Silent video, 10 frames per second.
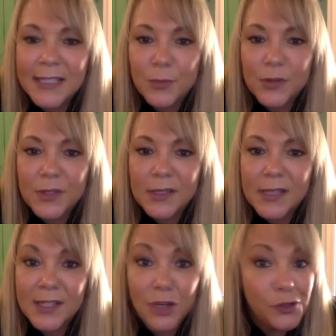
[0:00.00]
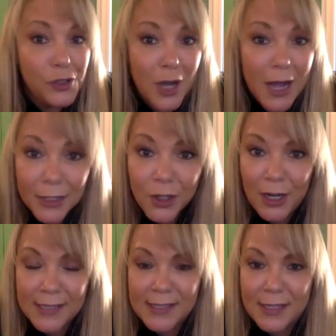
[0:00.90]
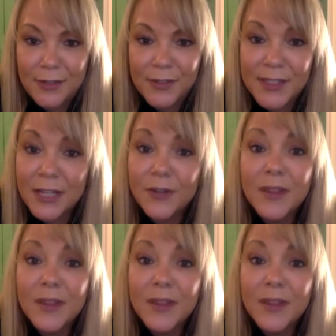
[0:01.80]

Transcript: and customer success are not cost centers.